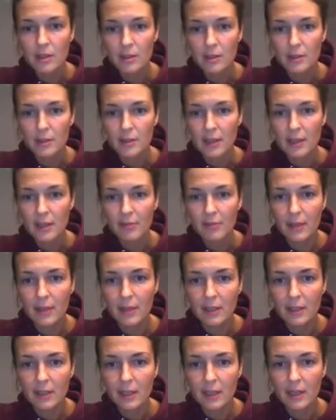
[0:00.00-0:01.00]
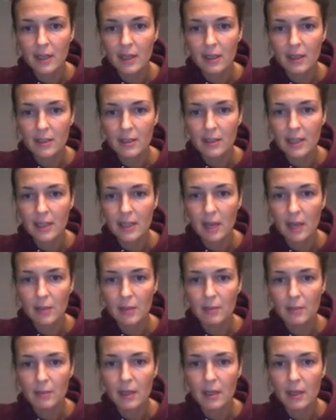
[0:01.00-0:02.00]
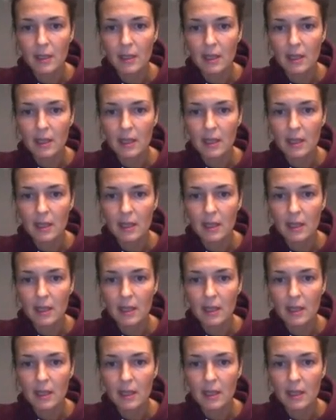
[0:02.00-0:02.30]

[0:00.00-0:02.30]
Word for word: so save money, time and money.